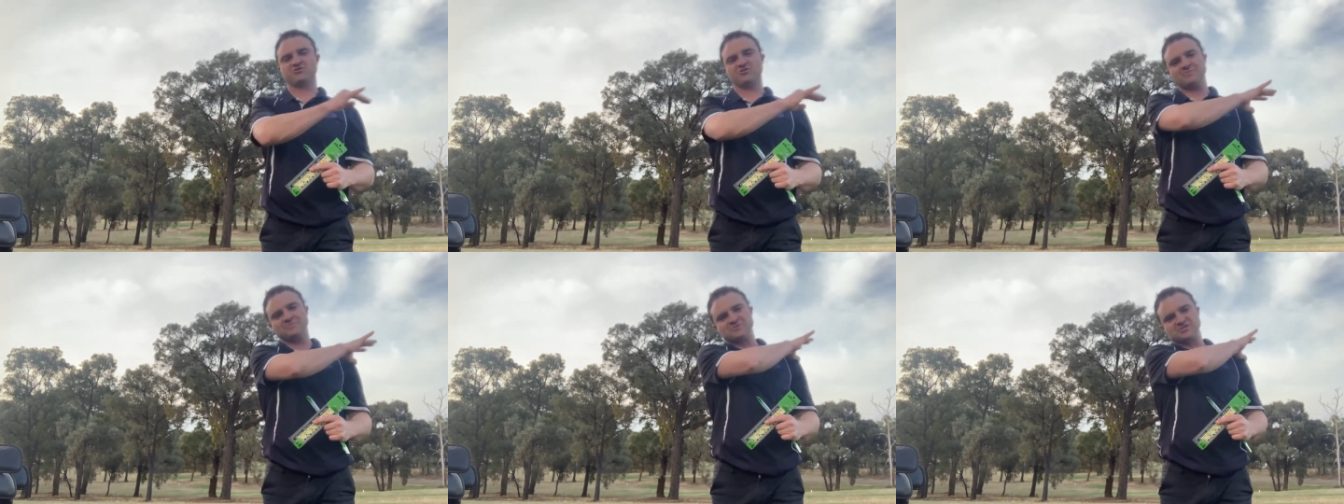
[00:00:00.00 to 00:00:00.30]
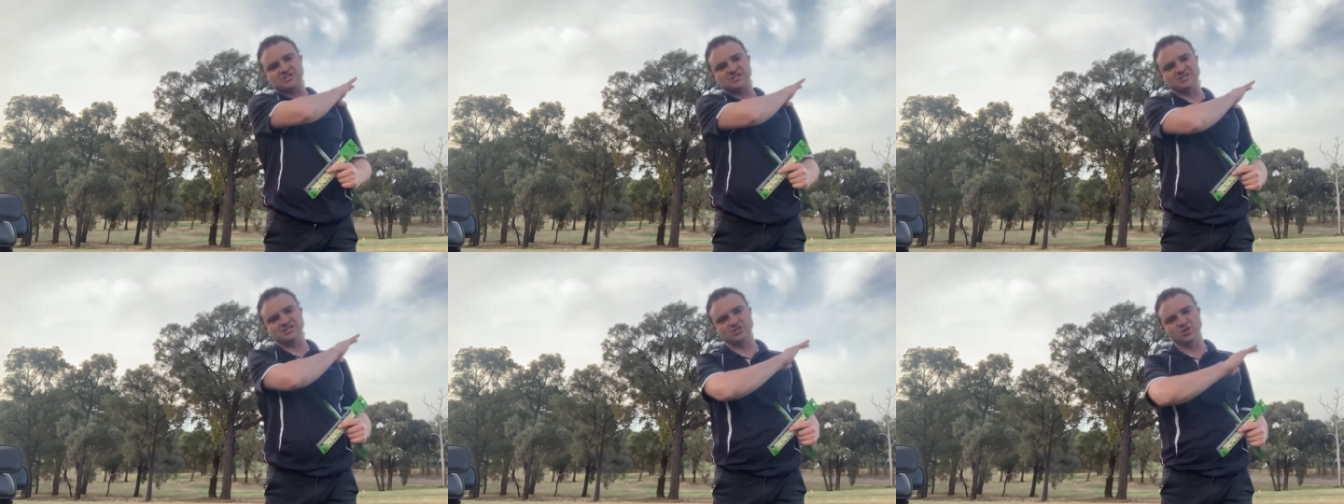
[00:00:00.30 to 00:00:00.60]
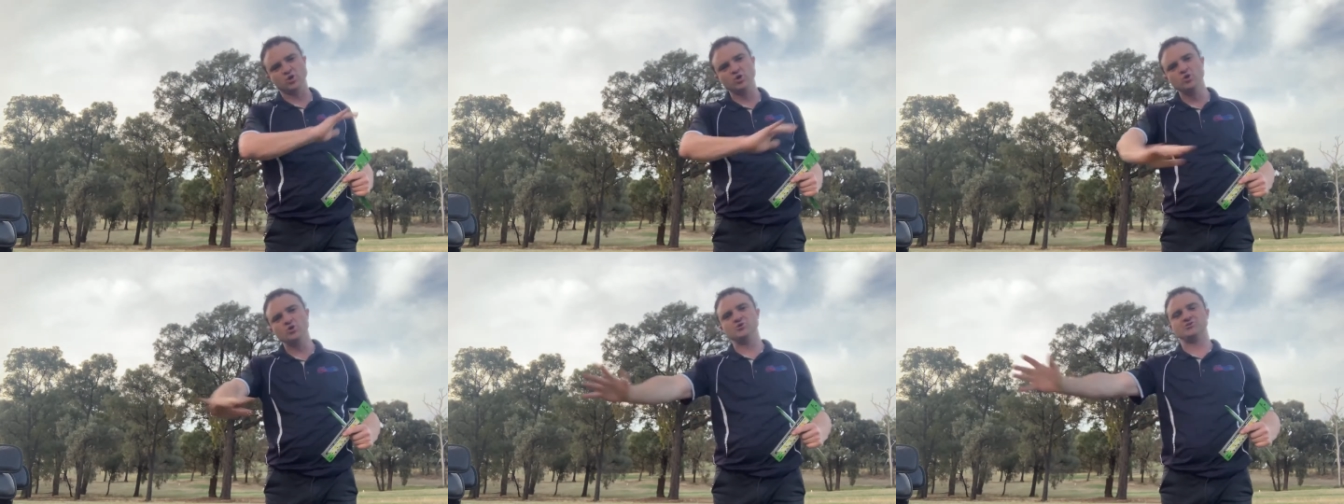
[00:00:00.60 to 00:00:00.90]
grips can
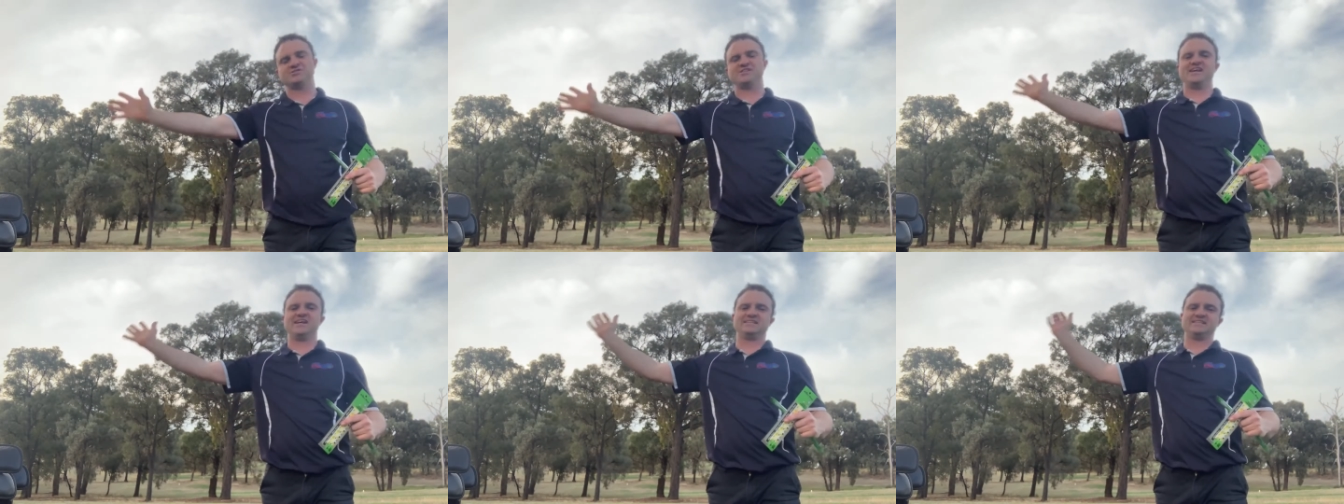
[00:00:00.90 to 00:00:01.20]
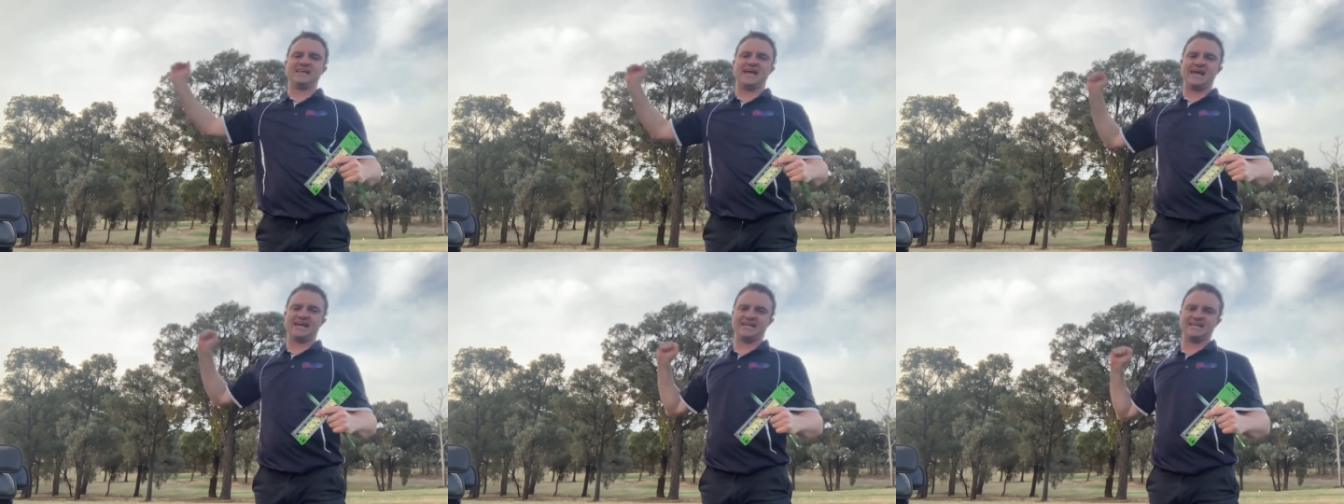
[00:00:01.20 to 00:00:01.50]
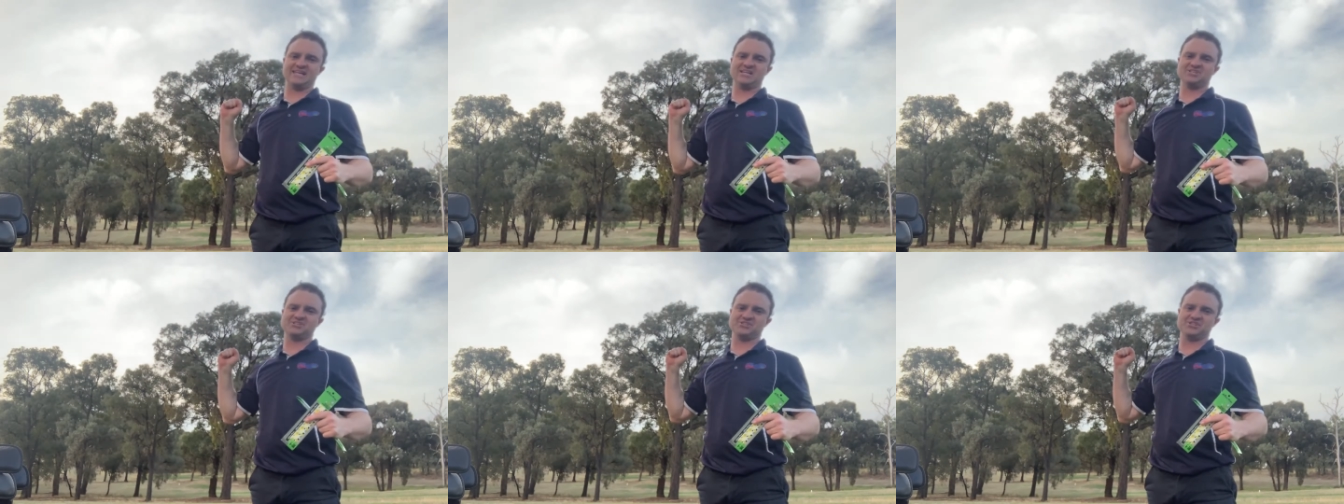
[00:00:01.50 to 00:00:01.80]
lose their
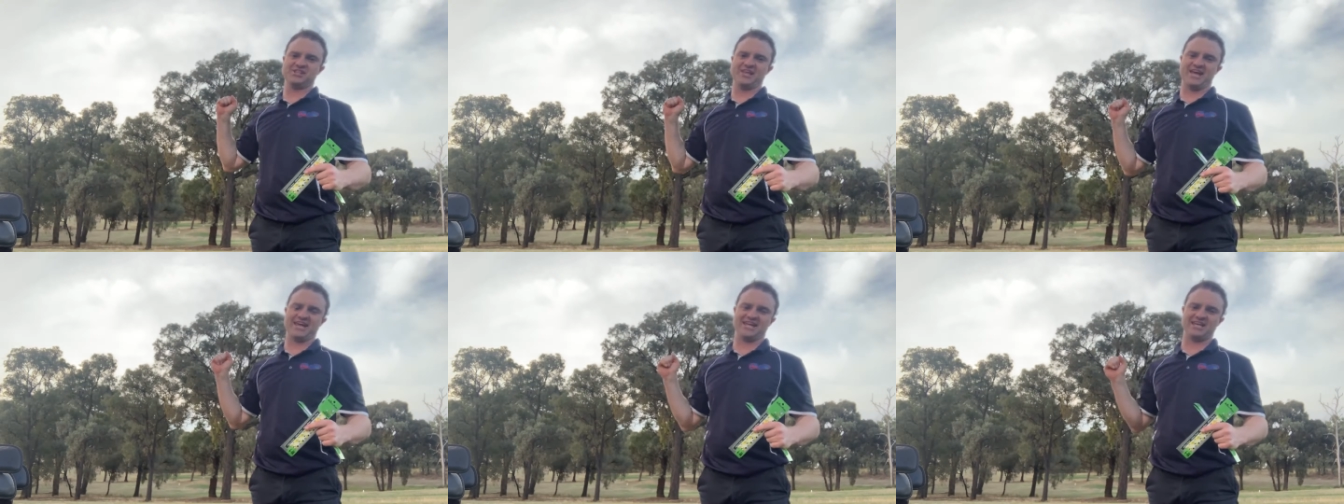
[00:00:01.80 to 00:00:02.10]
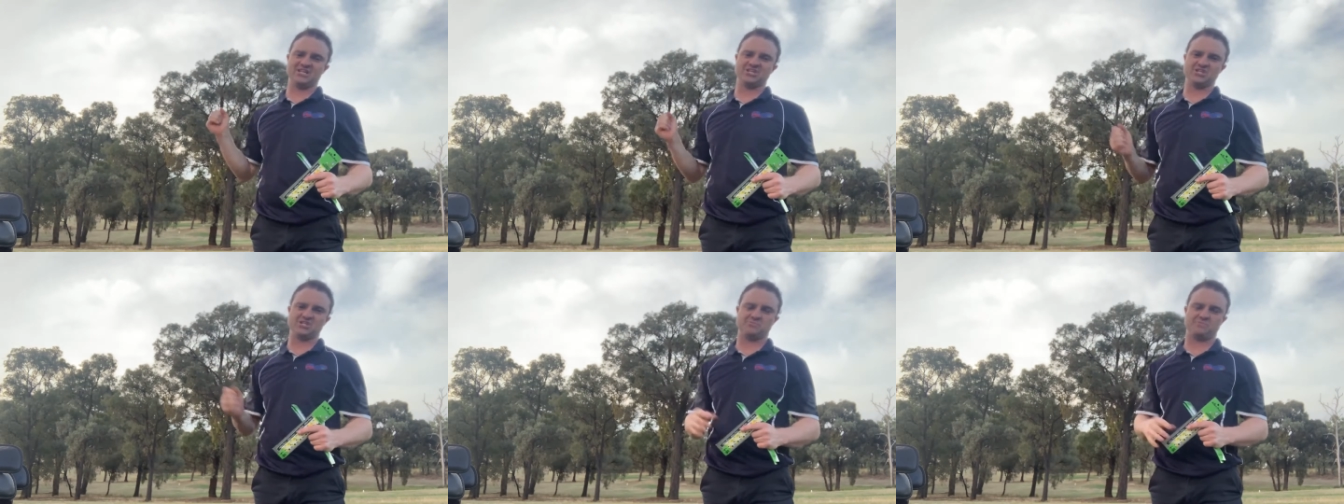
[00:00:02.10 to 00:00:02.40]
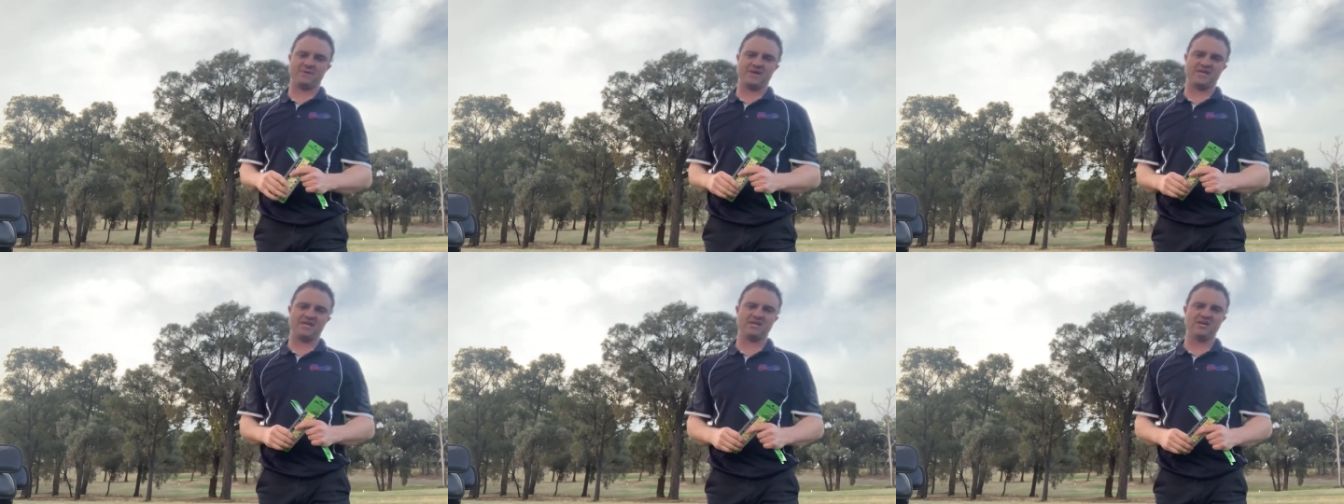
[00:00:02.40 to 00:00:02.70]
tackiness and they can
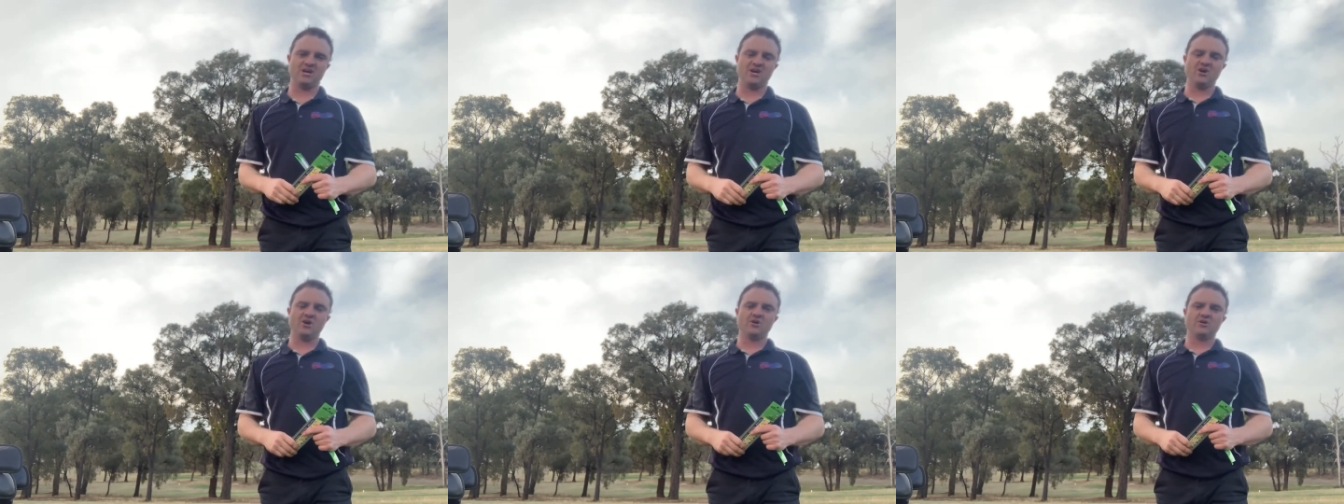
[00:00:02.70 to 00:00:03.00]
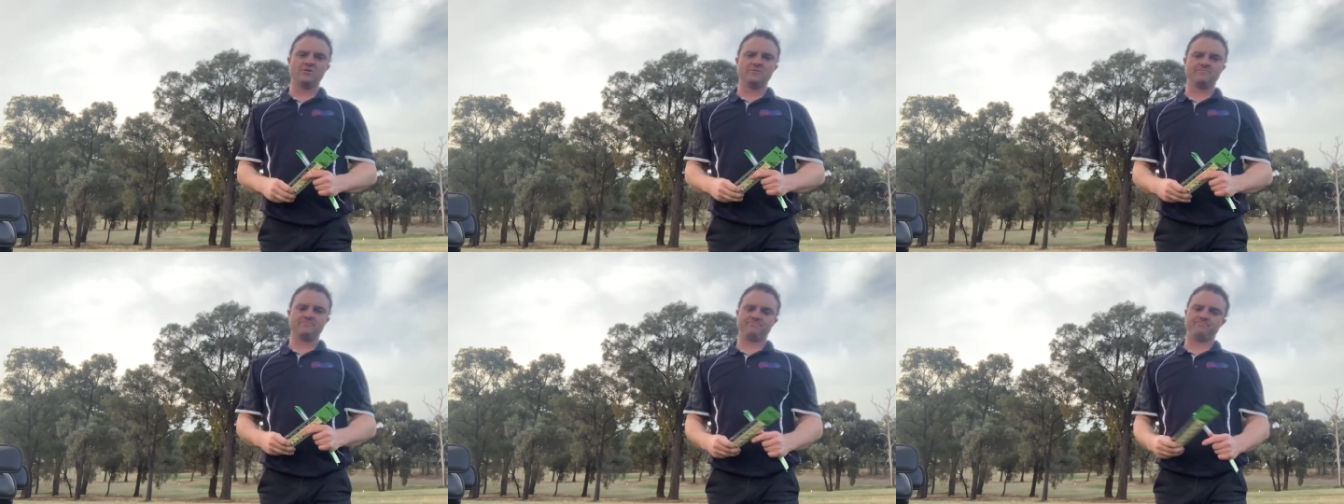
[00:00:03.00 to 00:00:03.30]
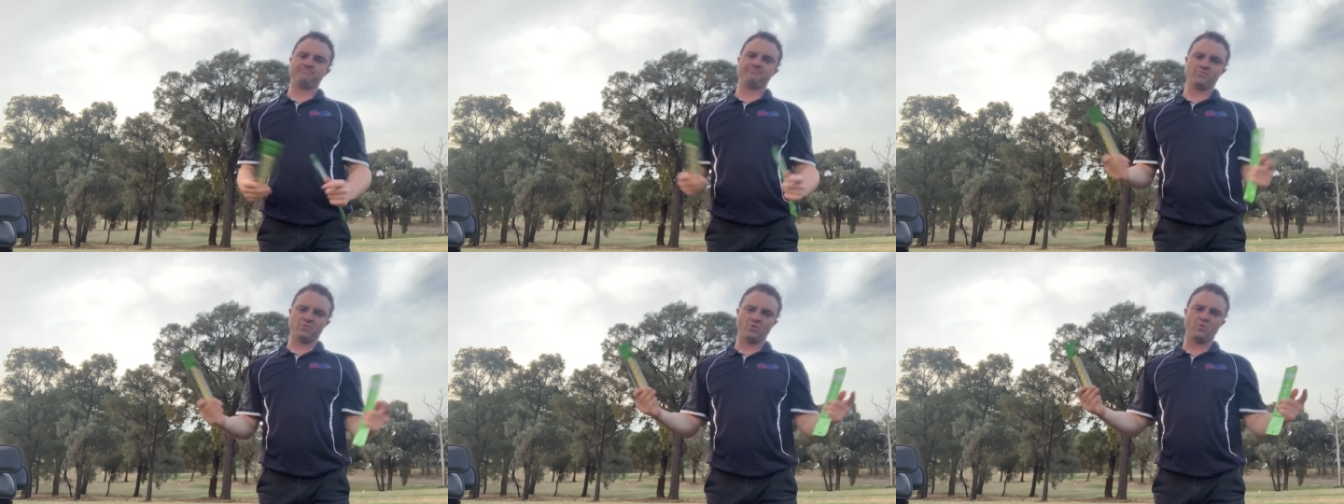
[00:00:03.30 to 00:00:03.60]
just be
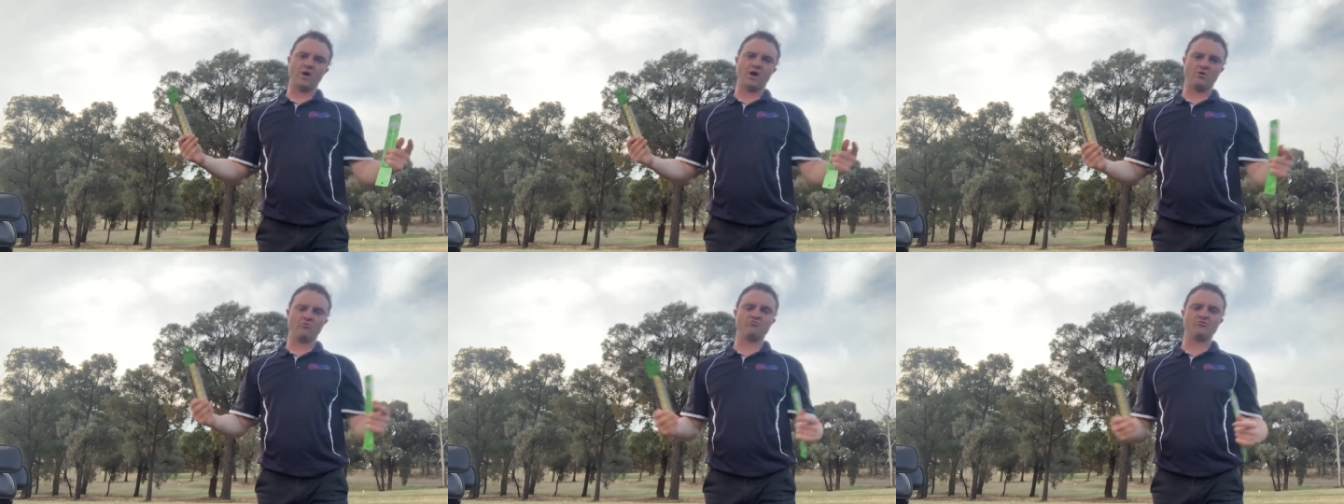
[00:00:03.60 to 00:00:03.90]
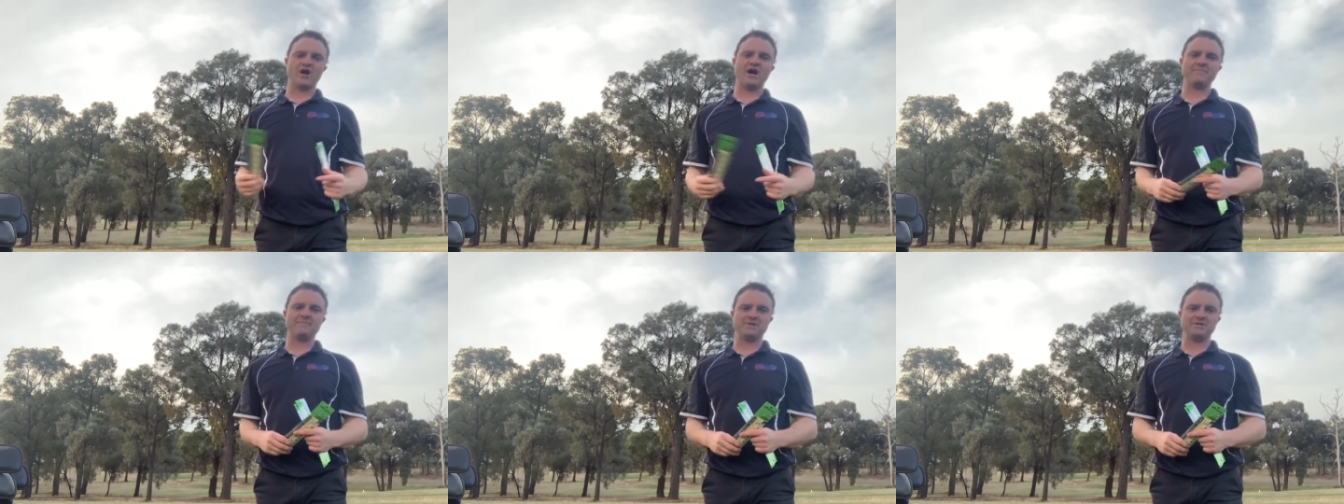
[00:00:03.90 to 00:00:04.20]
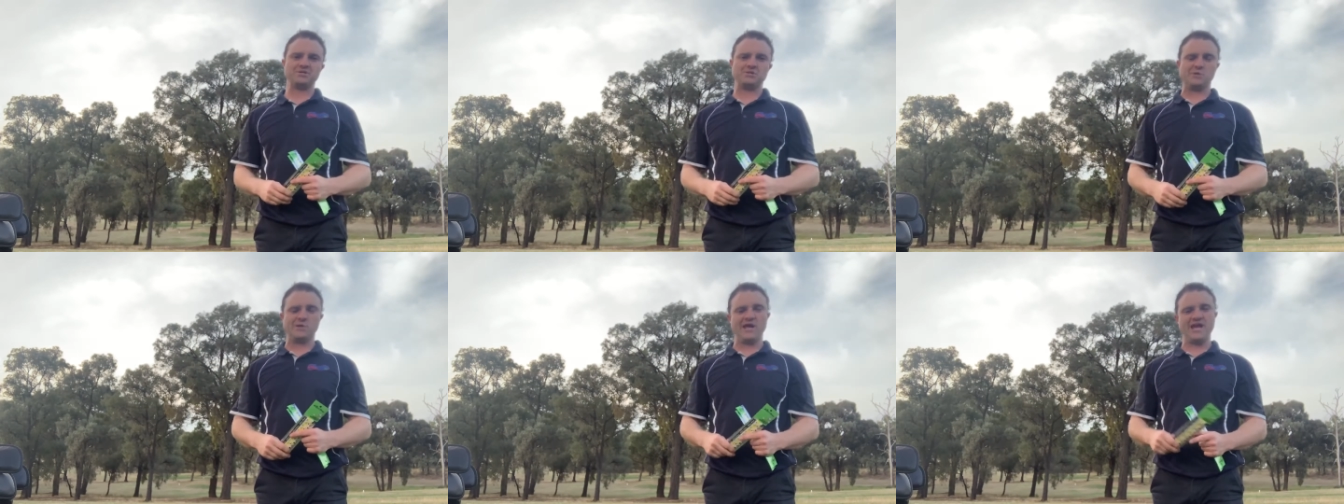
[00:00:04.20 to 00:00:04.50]
well,
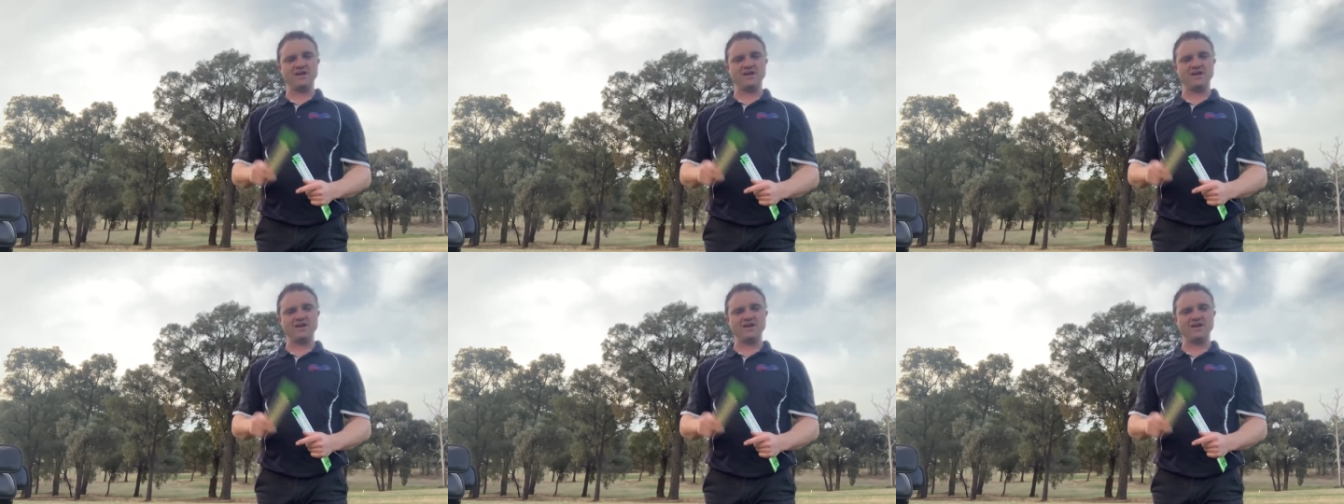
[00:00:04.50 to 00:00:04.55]
rubbish.